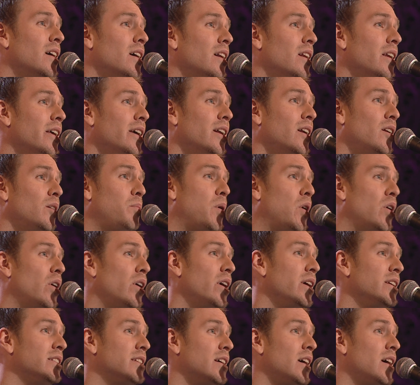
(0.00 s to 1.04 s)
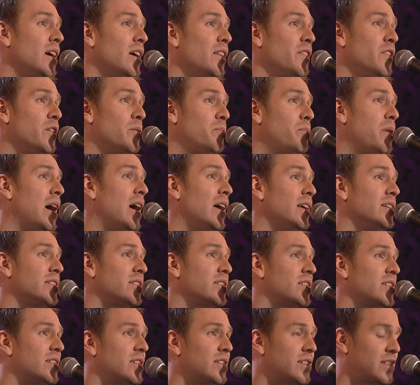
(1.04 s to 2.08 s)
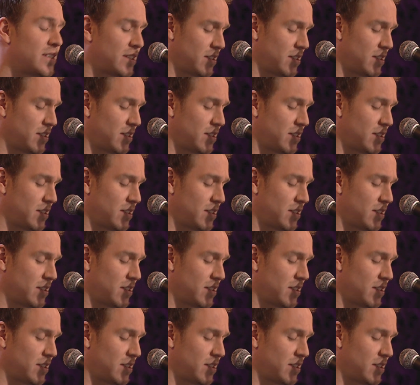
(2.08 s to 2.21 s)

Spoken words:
little boys on the bus.